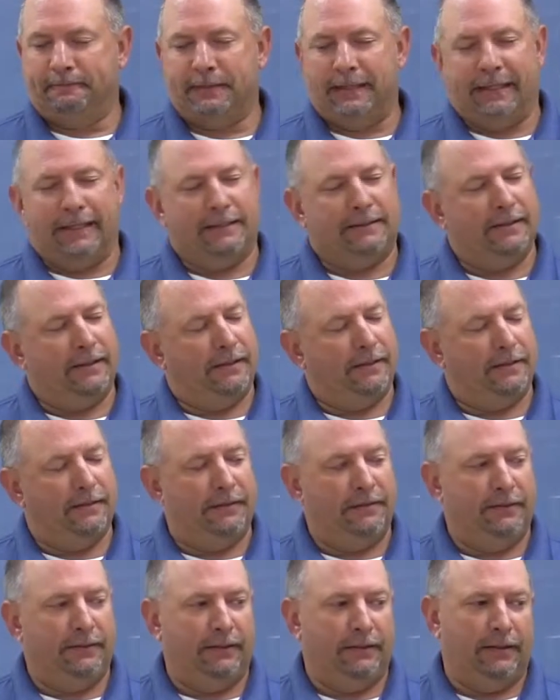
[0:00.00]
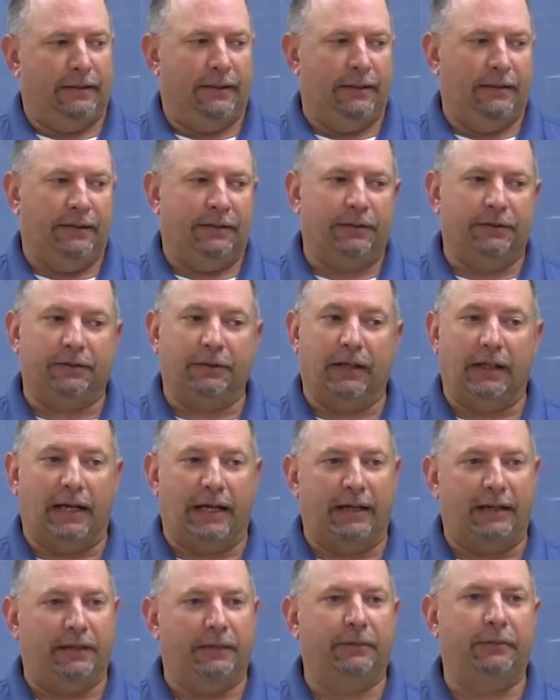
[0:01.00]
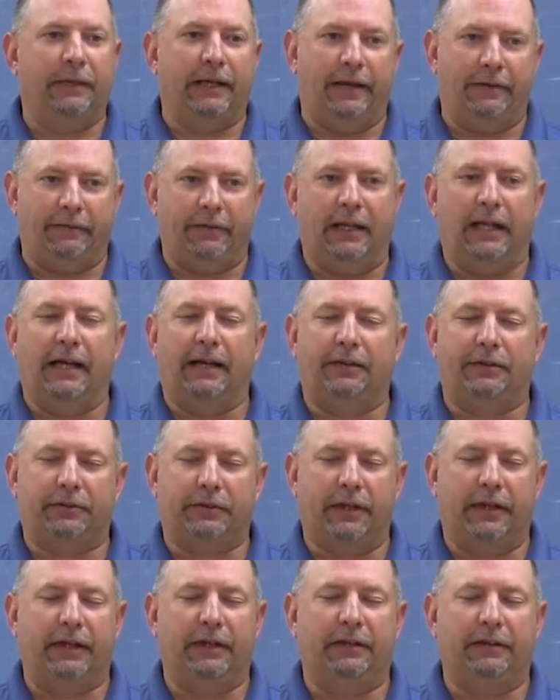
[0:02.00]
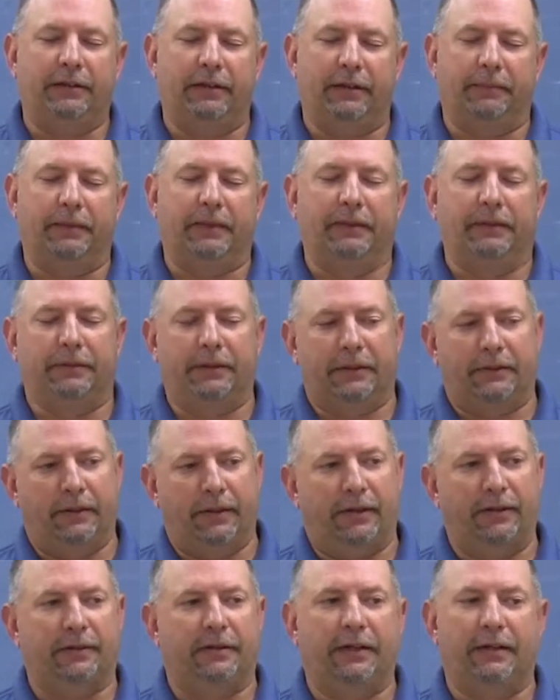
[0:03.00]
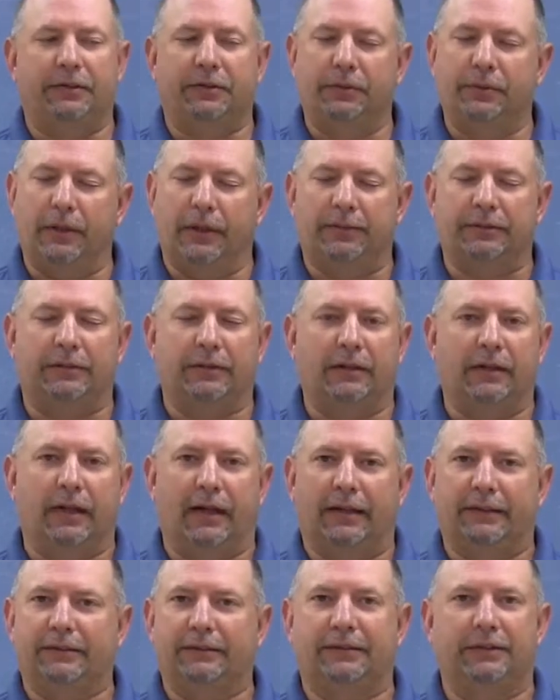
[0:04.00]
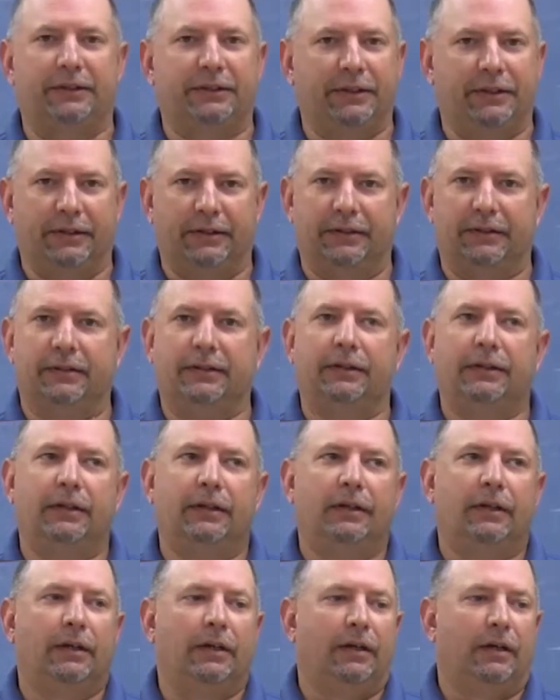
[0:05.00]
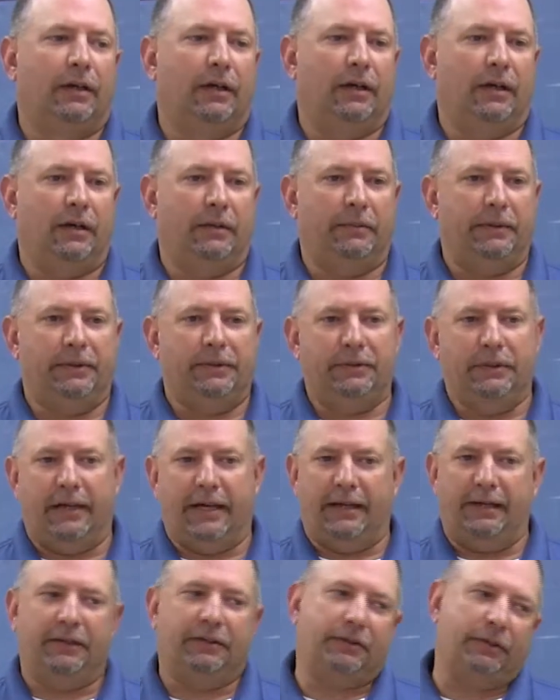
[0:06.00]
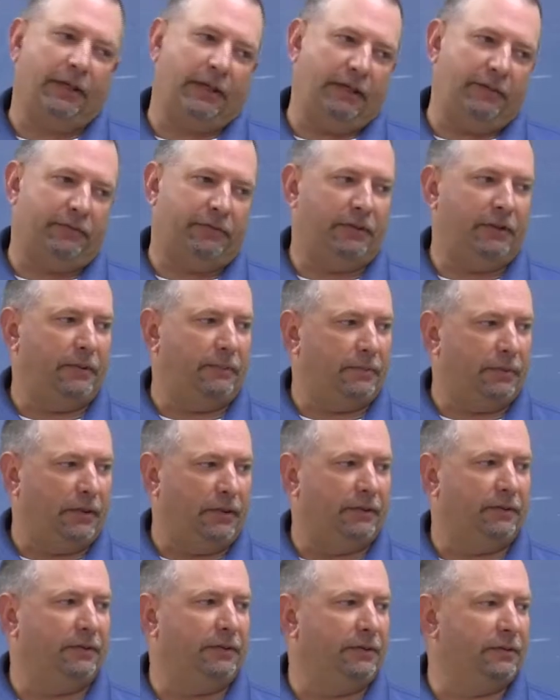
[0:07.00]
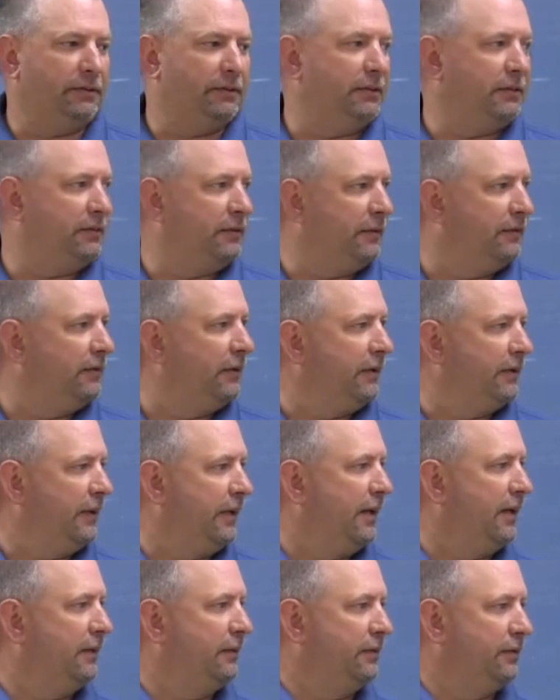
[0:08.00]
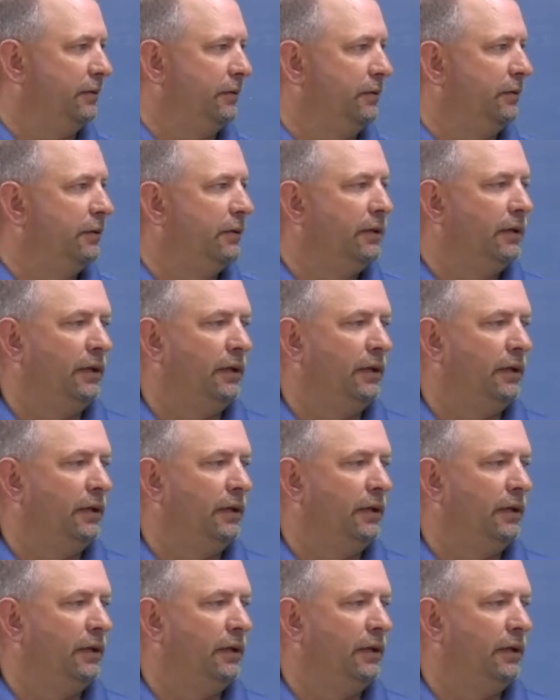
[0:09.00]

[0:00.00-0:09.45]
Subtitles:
like I said, we have a lot of training. I mean, they're required to take 2 extra classes a year. We do added training for the apprentices and stuff like that. So